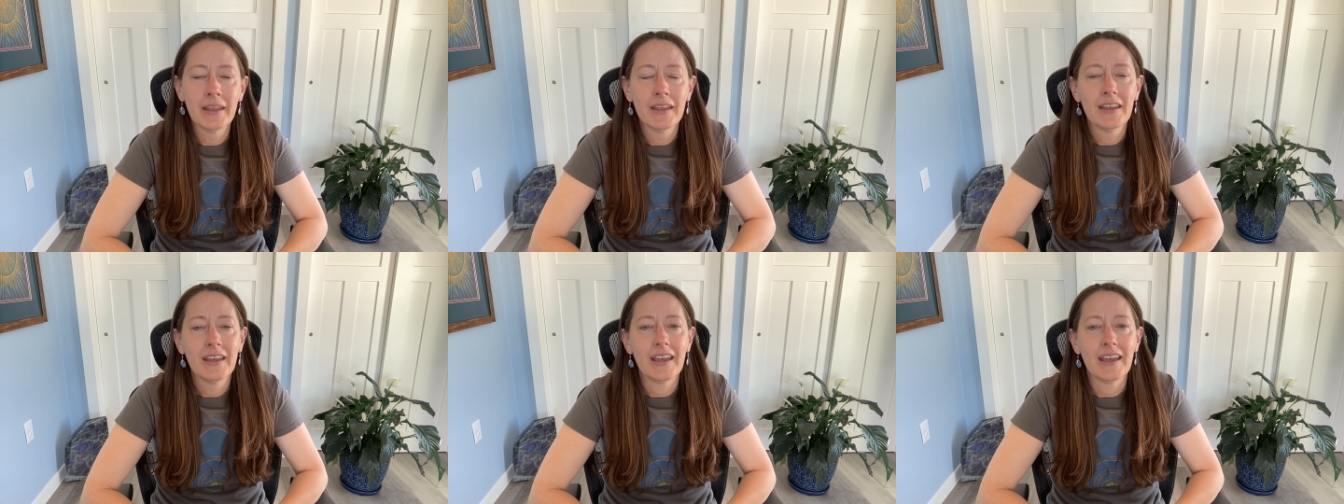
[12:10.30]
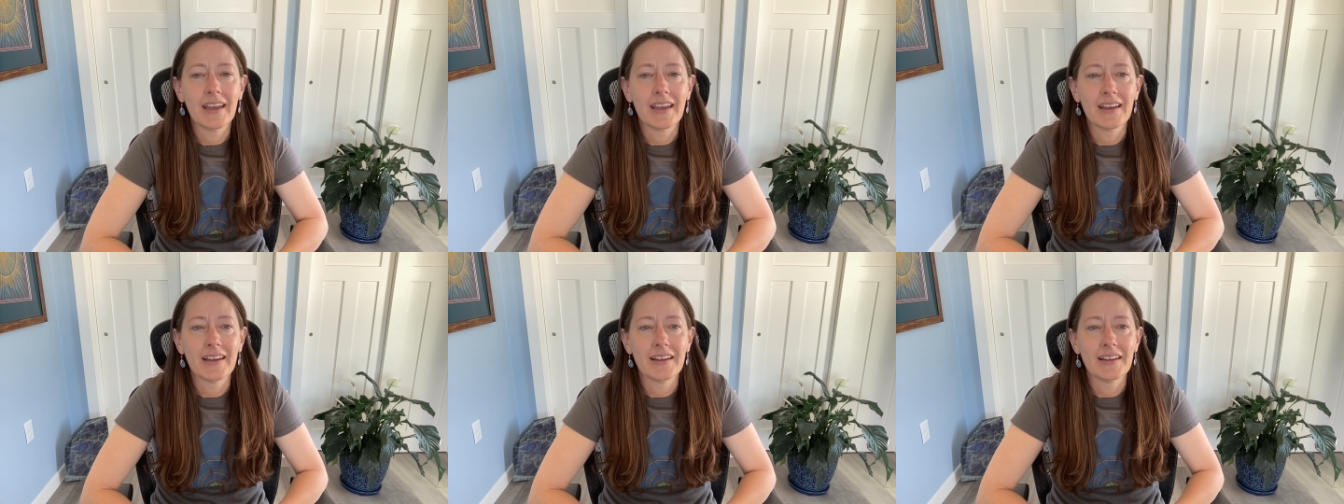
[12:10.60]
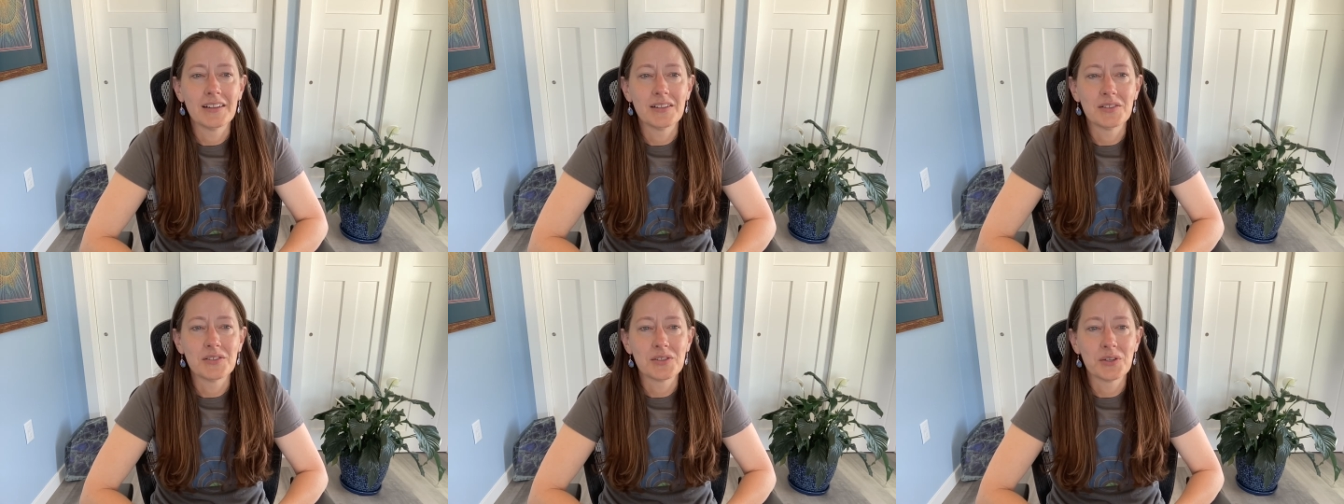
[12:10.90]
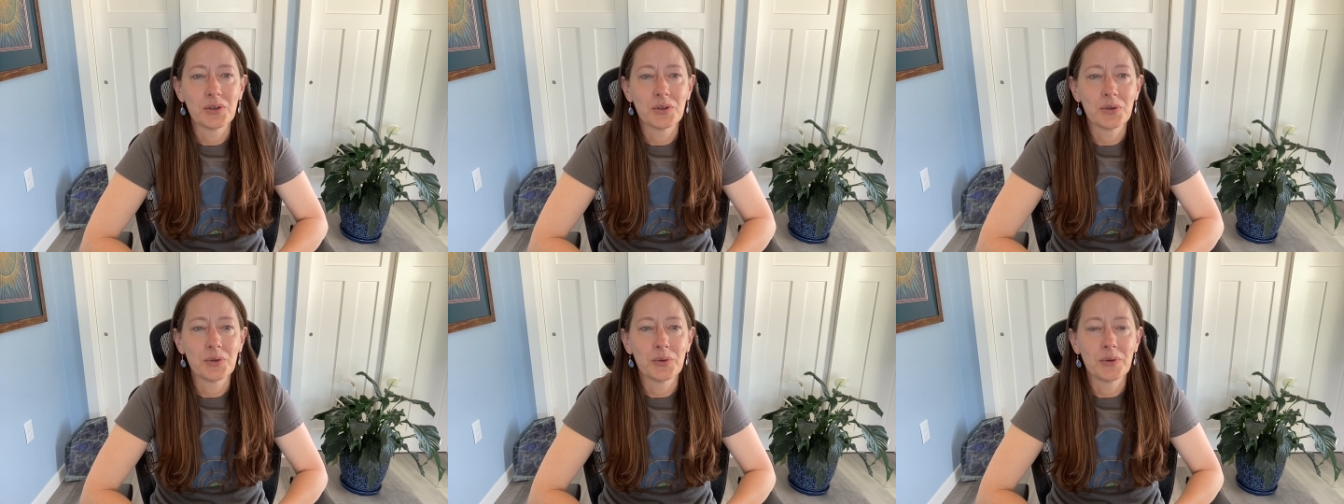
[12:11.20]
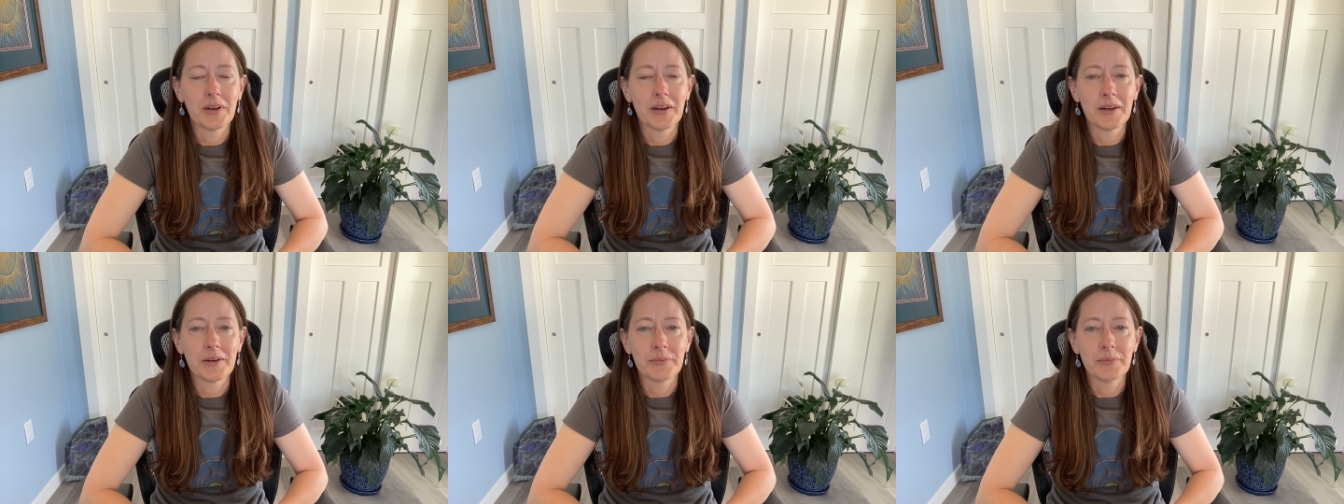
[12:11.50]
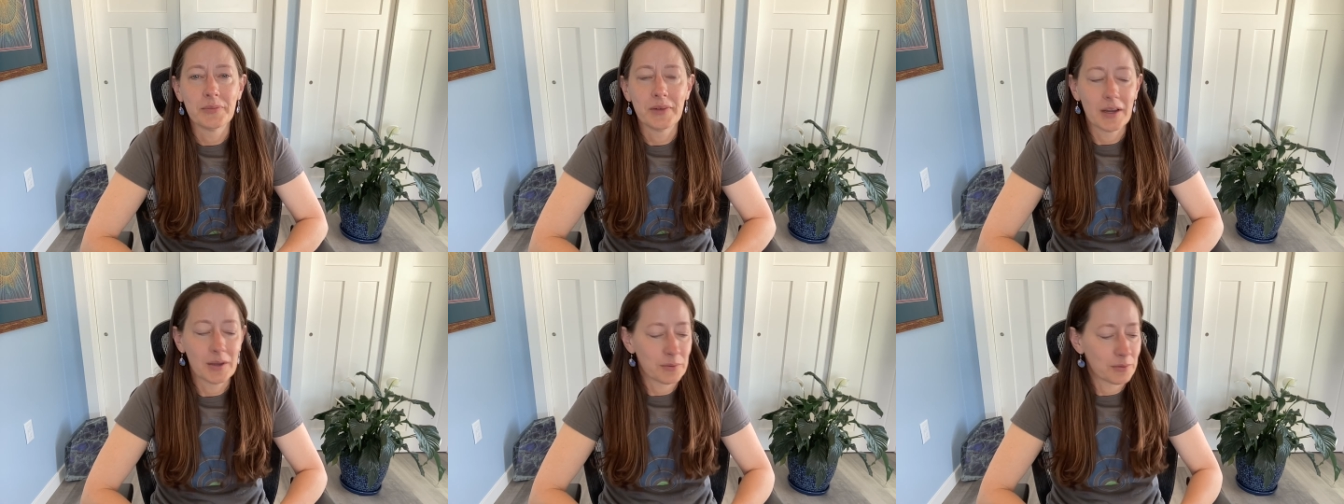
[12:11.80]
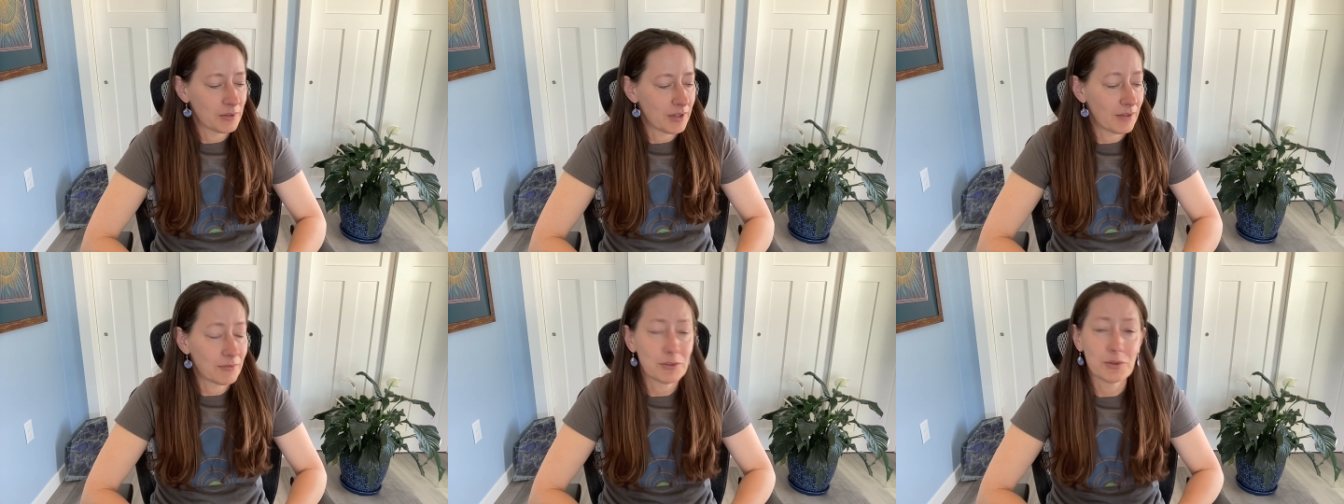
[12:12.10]
and so I will
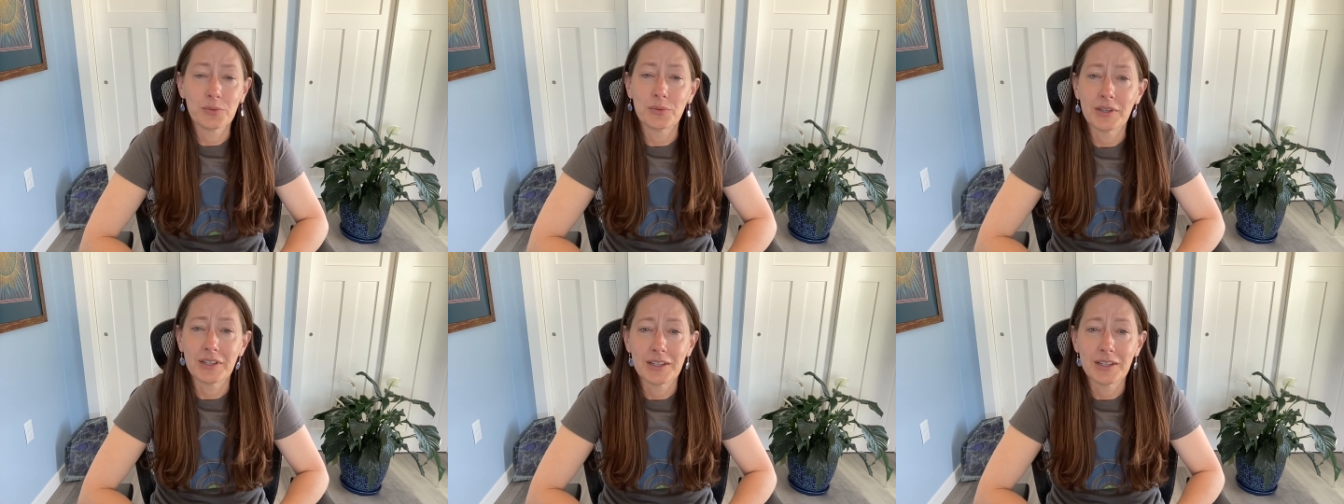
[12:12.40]
have to read